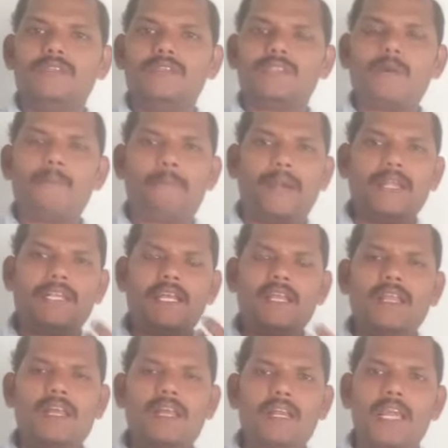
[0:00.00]
some
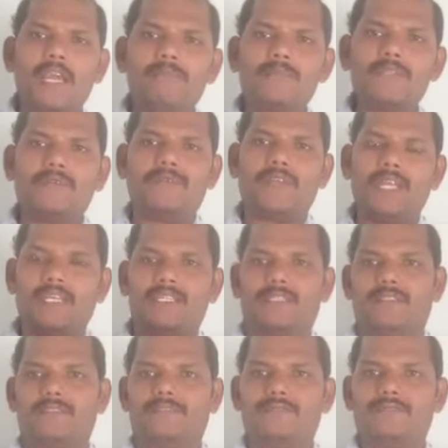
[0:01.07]
particular names of
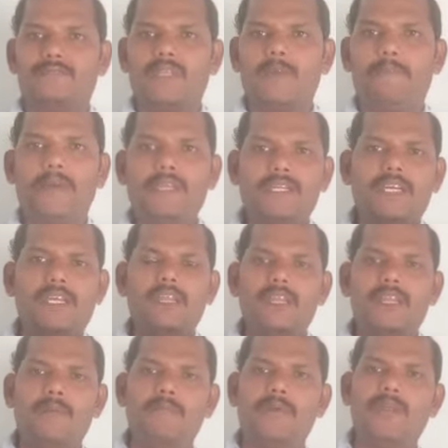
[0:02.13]
trees, the particular
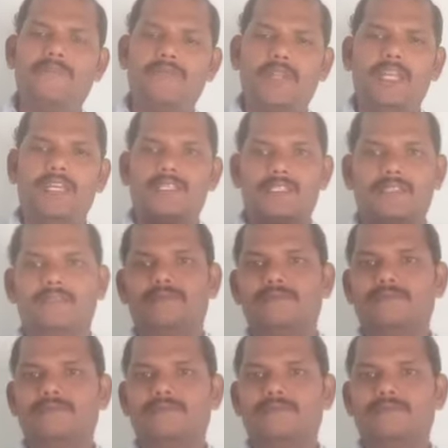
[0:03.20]
number of trees,